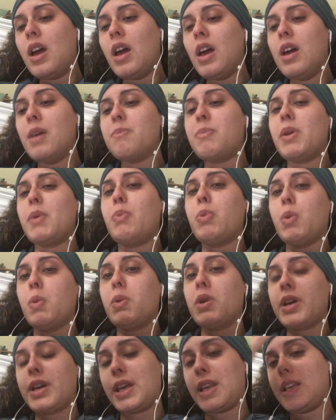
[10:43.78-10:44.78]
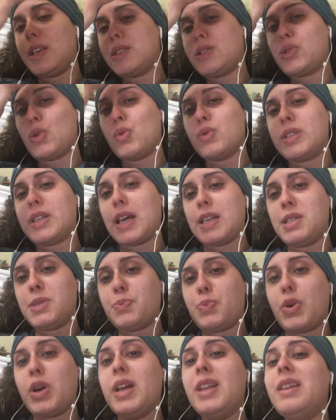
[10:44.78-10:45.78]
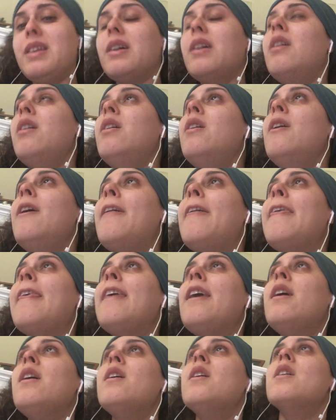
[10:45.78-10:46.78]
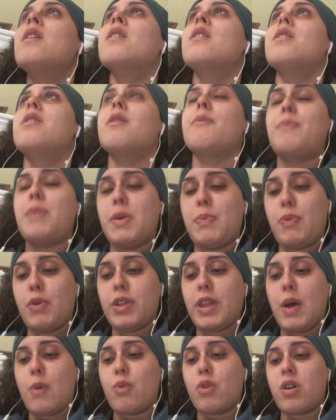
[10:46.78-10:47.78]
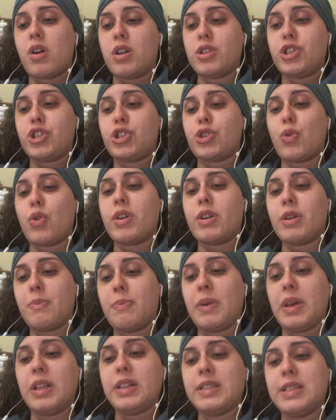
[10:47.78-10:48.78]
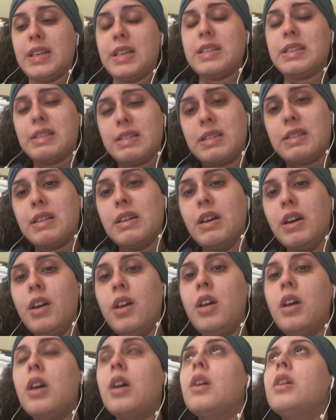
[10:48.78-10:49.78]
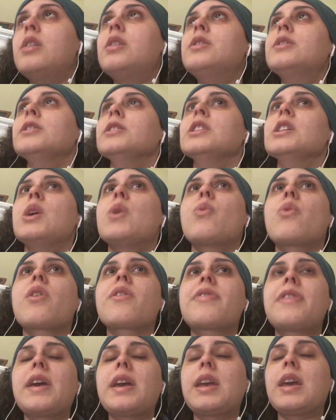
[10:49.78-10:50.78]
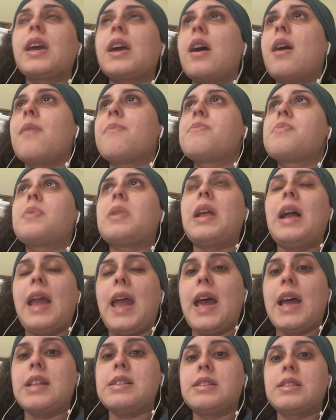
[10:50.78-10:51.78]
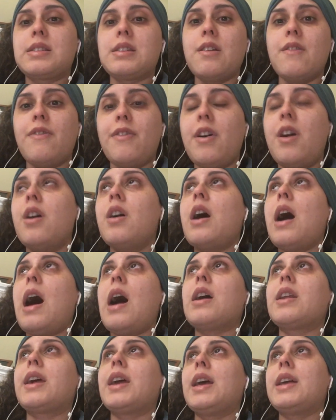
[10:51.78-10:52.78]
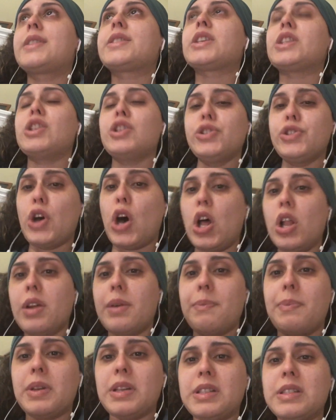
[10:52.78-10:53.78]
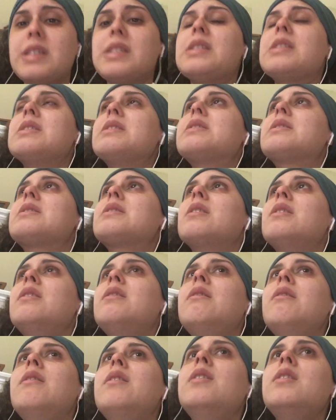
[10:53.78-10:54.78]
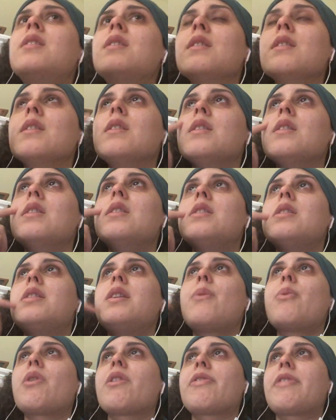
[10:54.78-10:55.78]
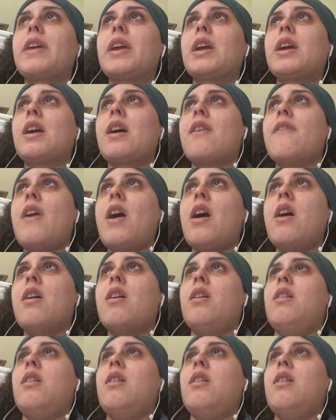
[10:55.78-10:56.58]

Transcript: And people were getting so desperate. The people that were on shorter buildings were thinking up plans of how to get to the taller buildings. They were thinking of, how